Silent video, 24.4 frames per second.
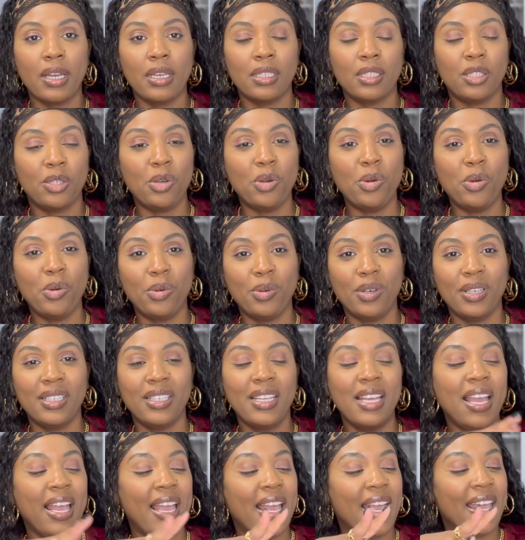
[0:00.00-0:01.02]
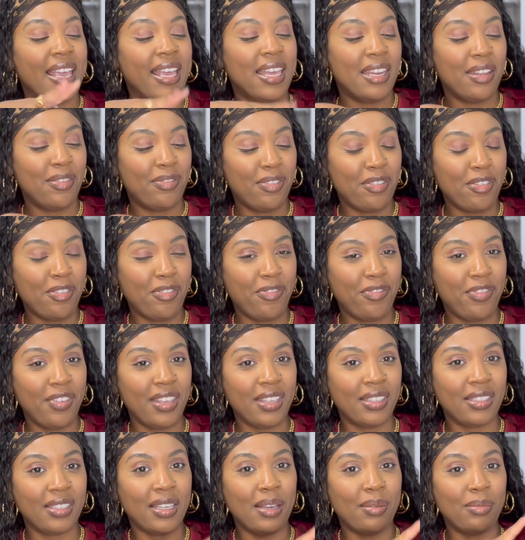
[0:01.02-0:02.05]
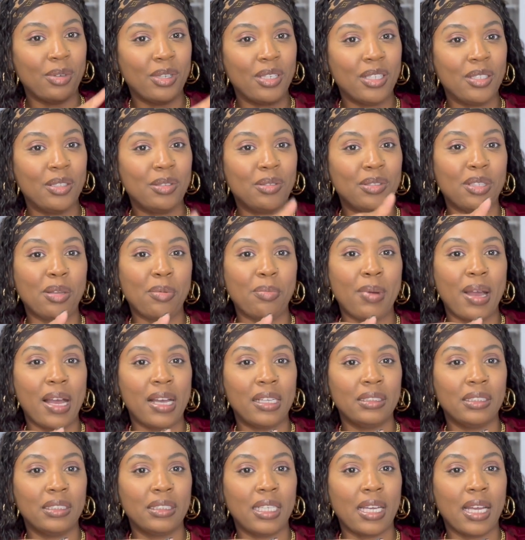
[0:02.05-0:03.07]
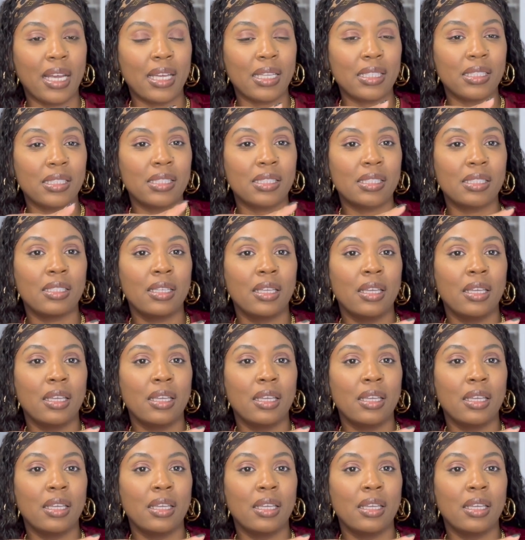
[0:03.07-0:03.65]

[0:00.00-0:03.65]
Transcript: this on, and if it fits, I'm gonna do some mod shots.